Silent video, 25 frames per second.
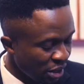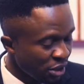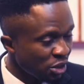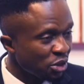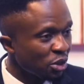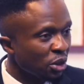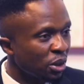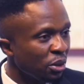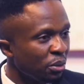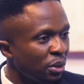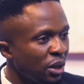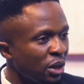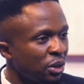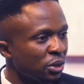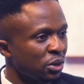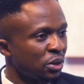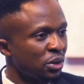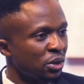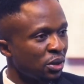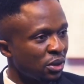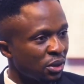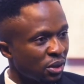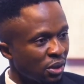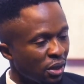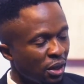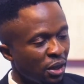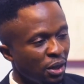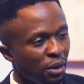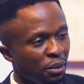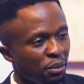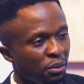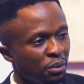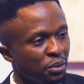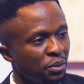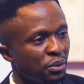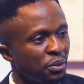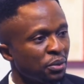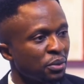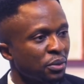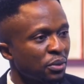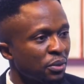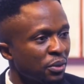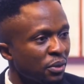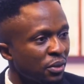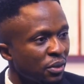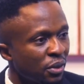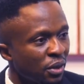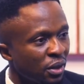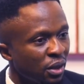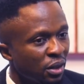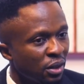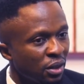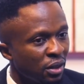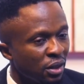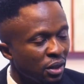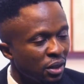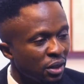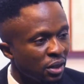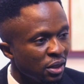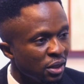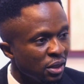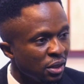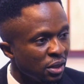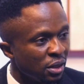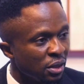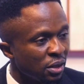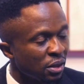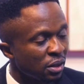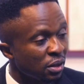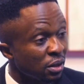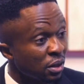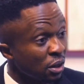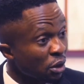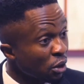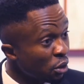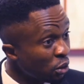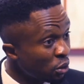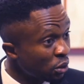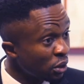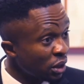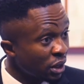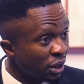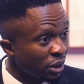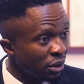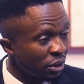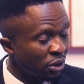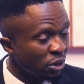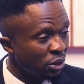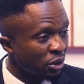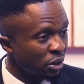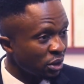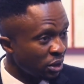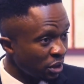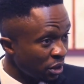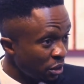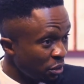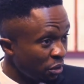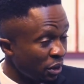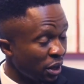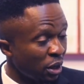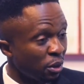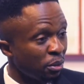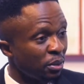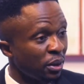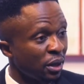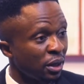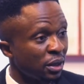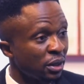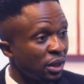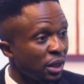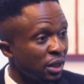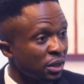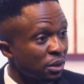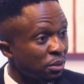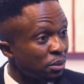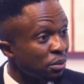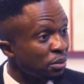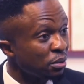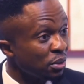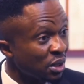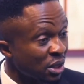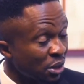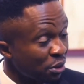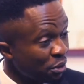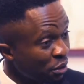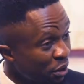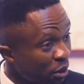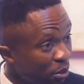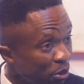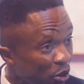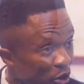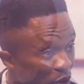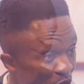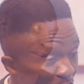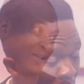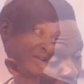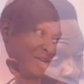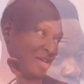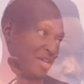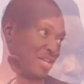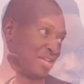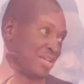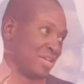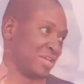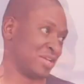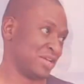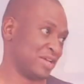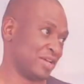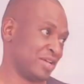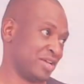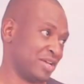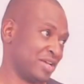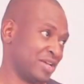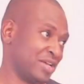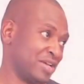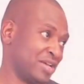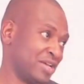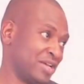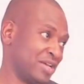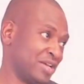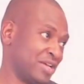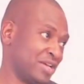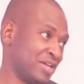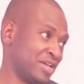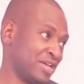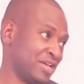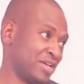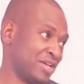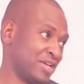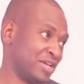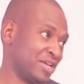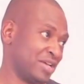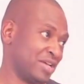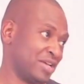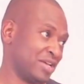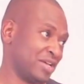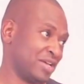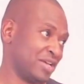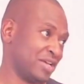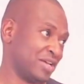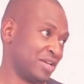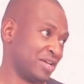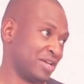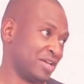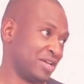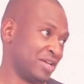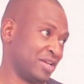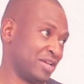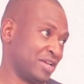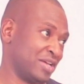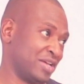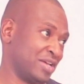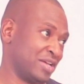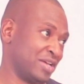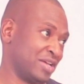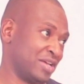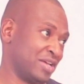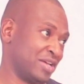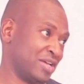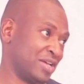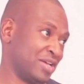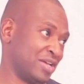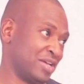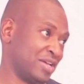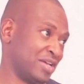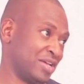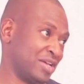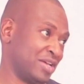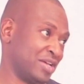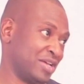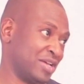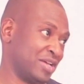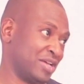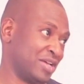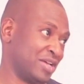Let's talk about the owner or the developer. That's Mr. Femi Oshibano. How would you describe his person?